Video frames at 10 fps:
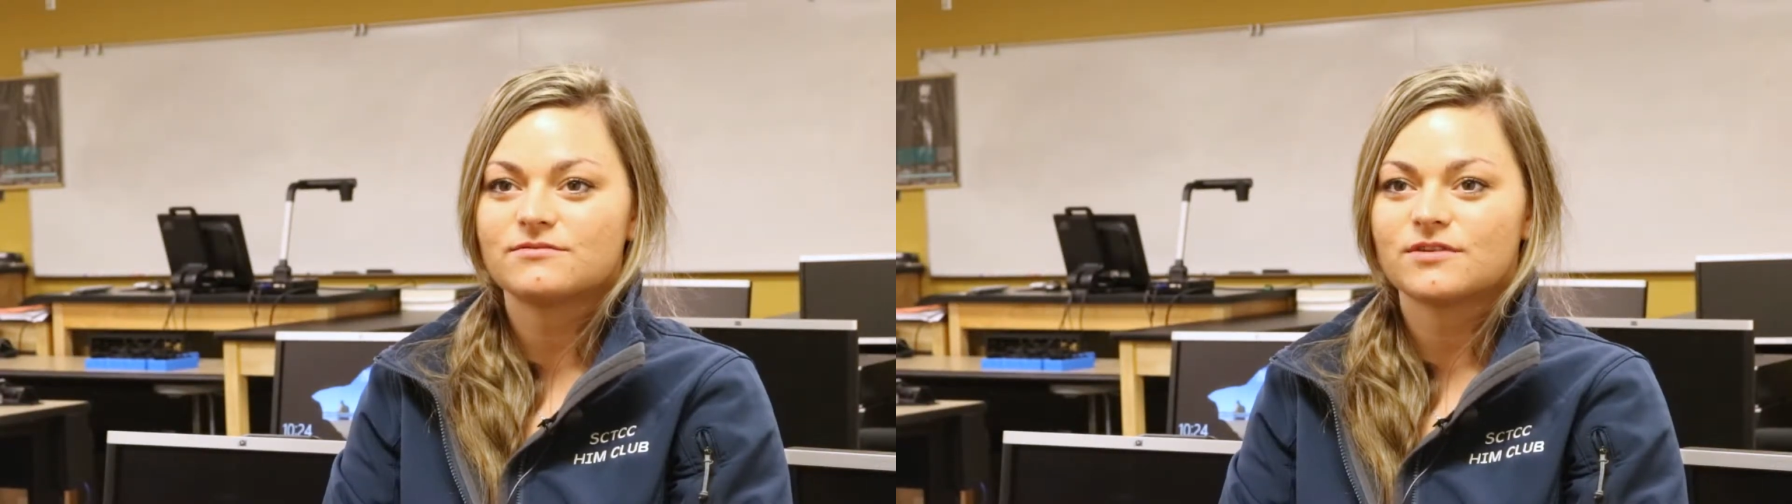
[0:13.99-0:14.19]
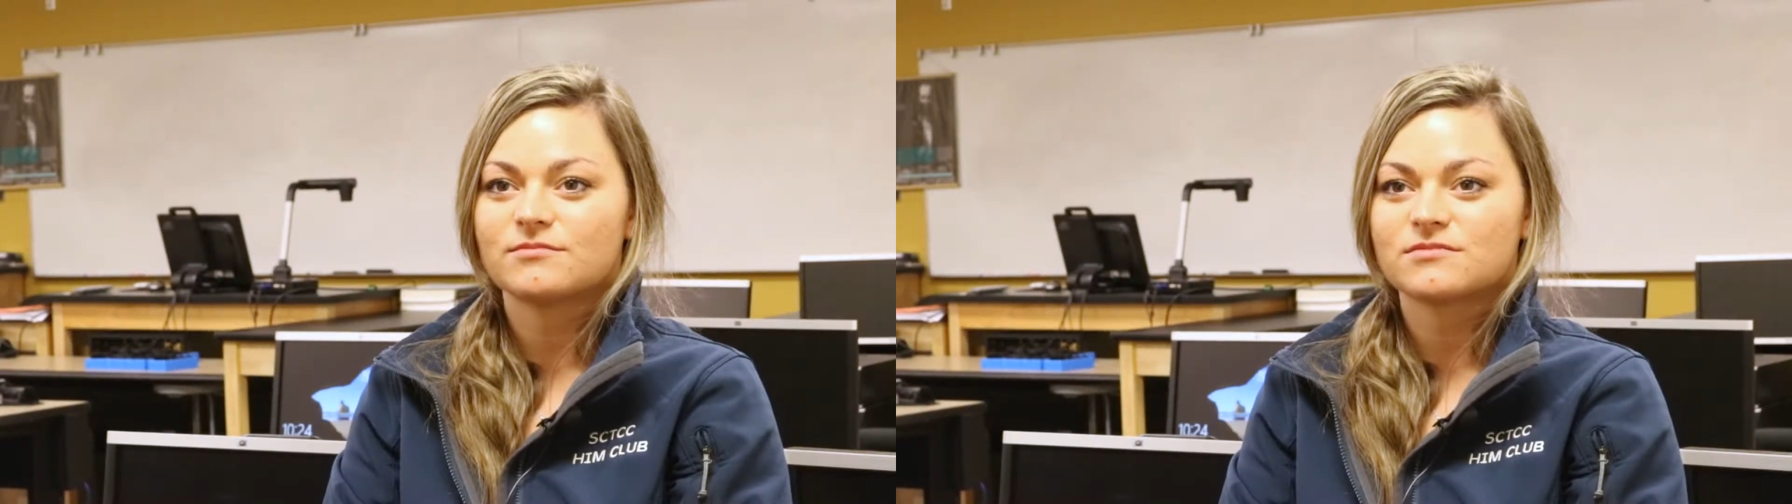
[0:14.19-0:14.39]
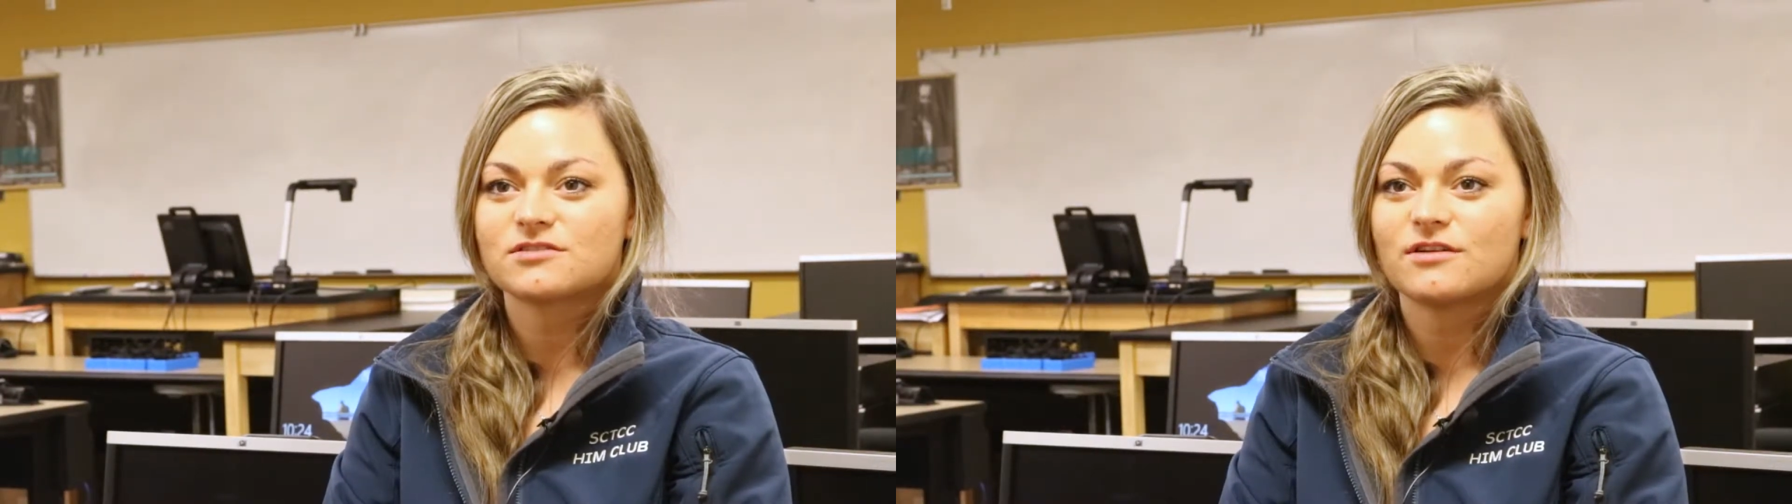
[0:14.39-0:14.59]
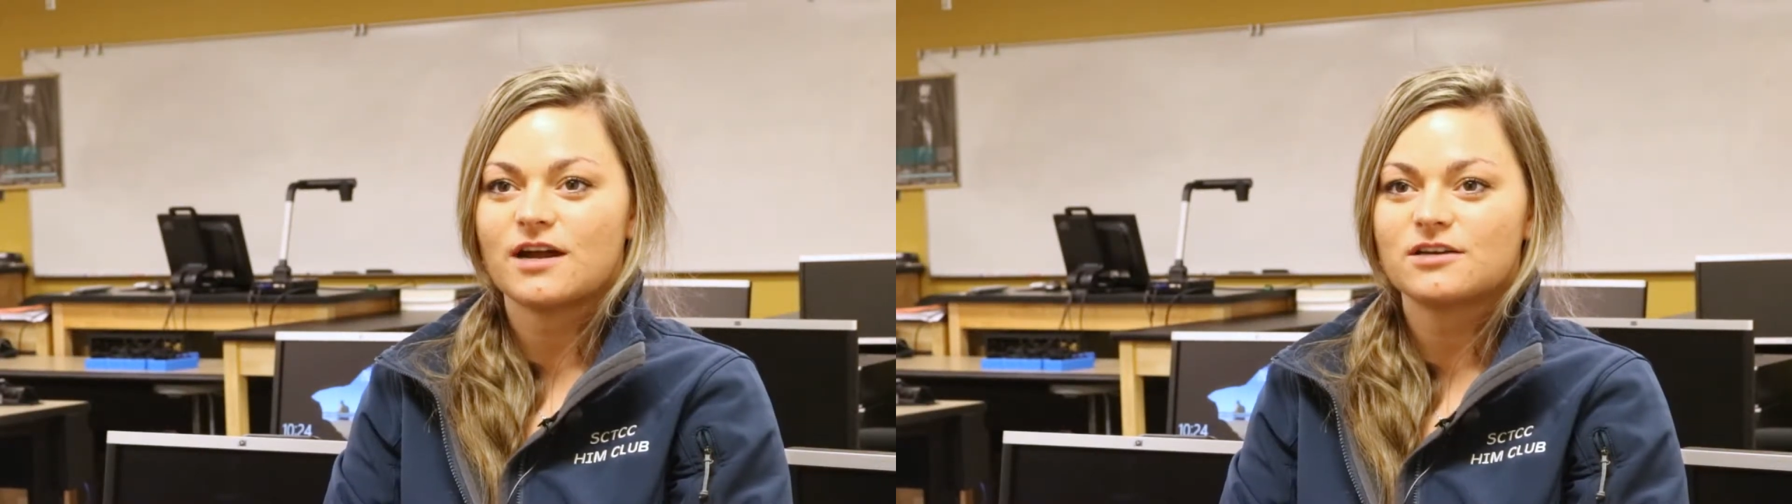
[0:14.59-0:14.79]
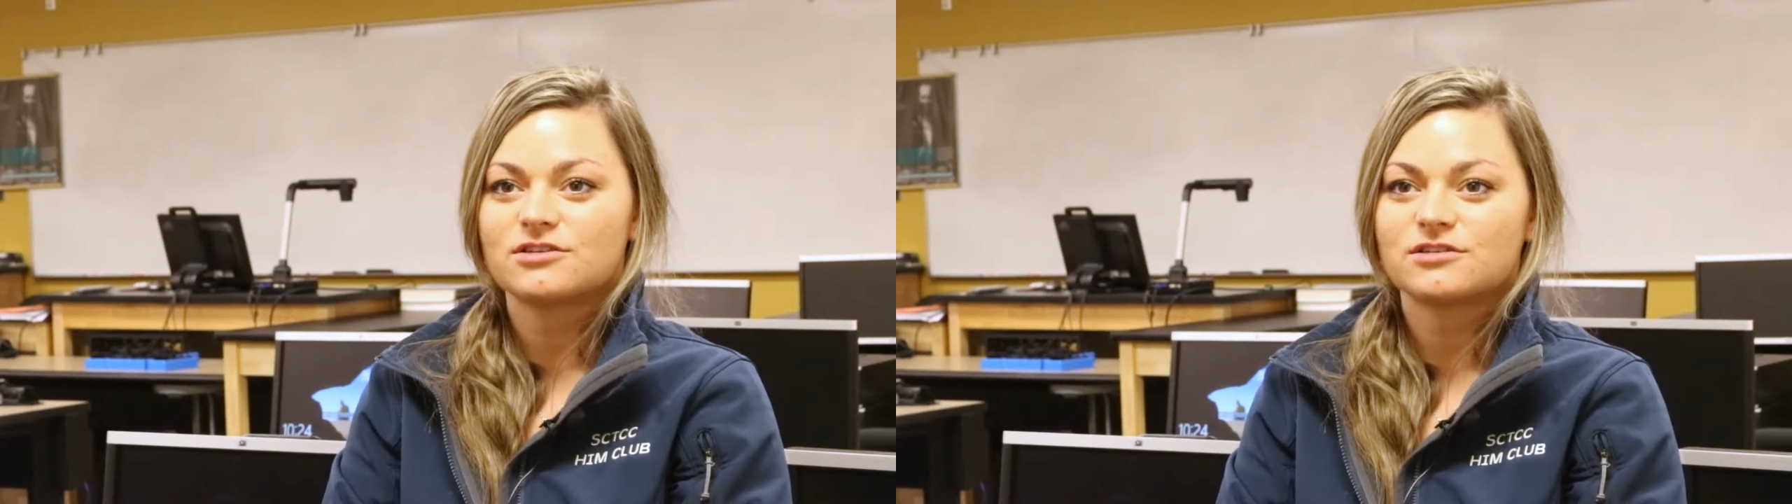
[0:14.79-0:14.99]
from
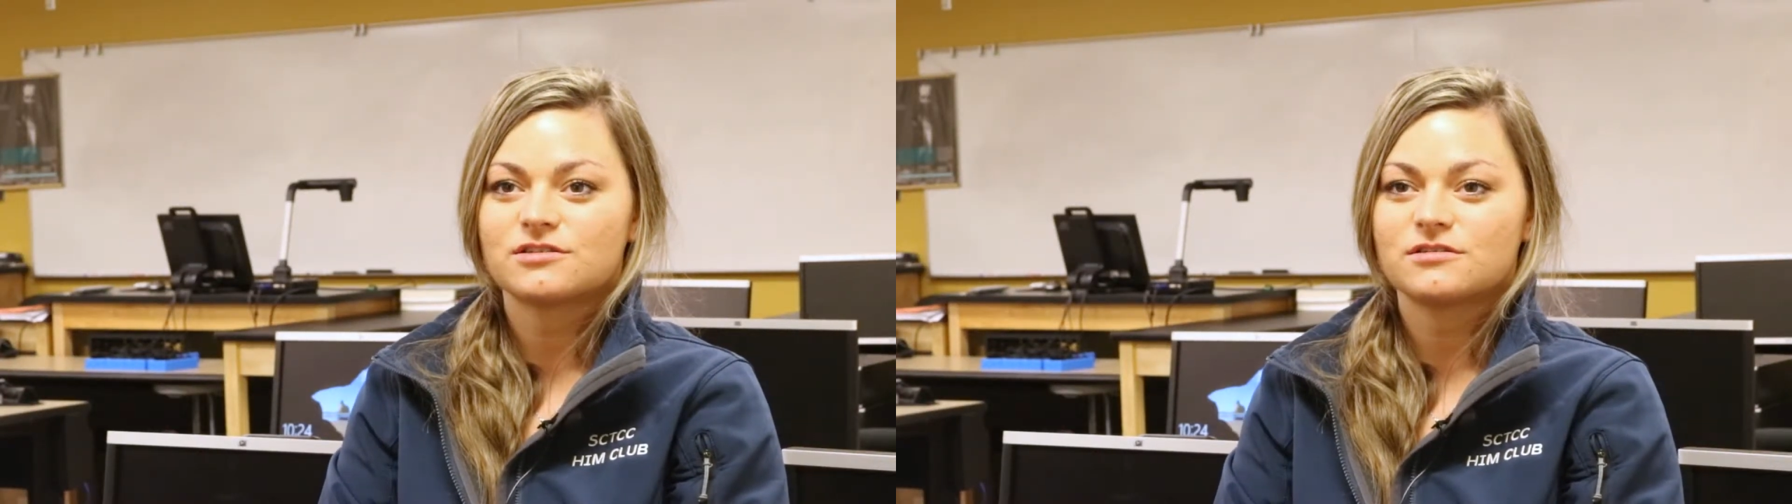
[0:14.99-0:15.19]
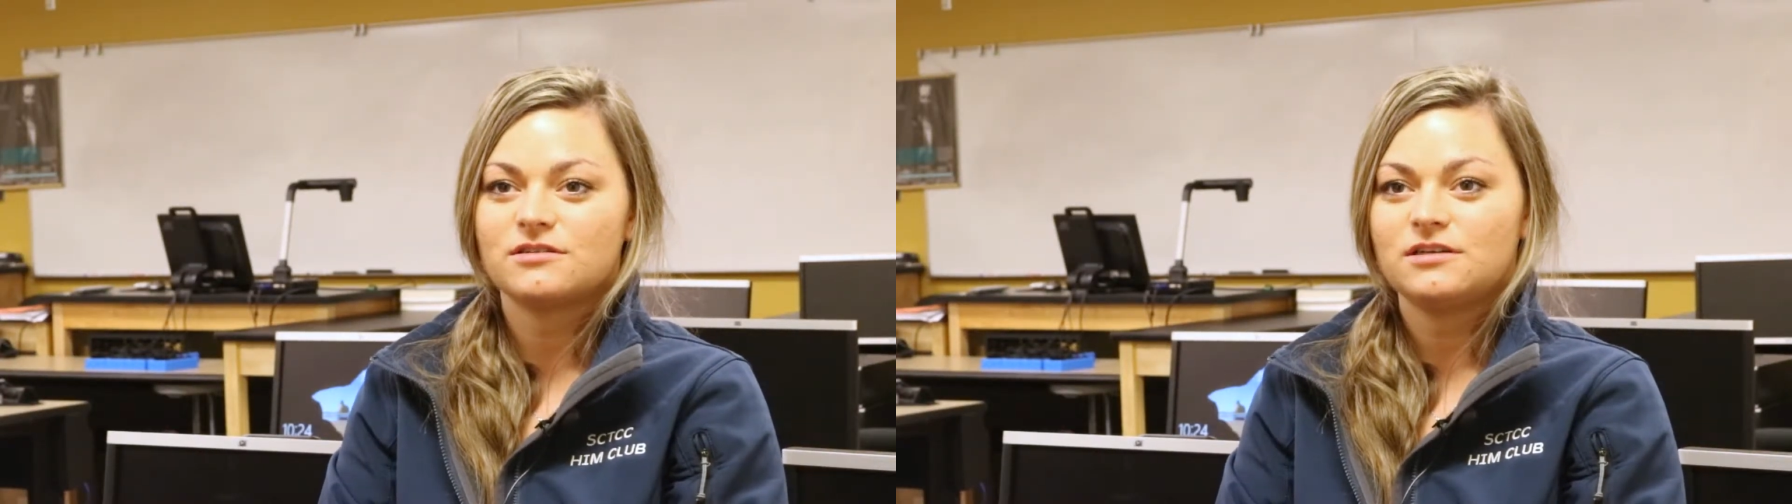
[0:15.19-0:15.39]
scratch